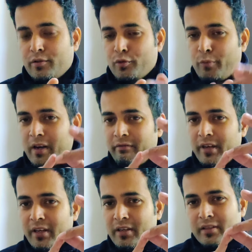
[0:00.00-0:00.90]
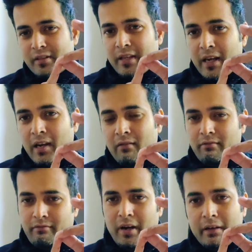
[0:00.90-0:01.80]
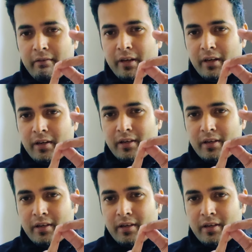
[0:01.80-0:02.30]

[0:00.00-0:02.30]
So when we sell, when we